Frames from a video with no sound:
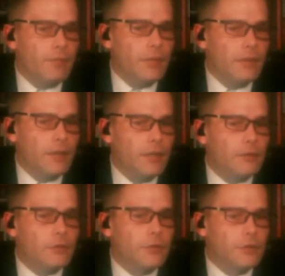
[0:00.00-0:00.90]
they've been
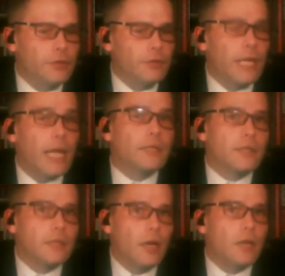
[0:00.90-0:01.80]
like, dude, that
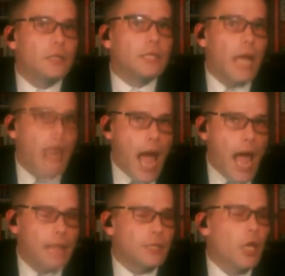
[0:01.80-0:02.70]
sucks
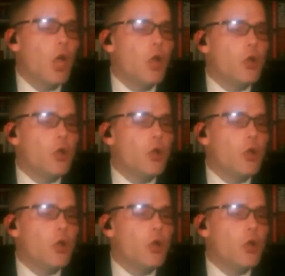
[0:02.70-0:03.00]
ass.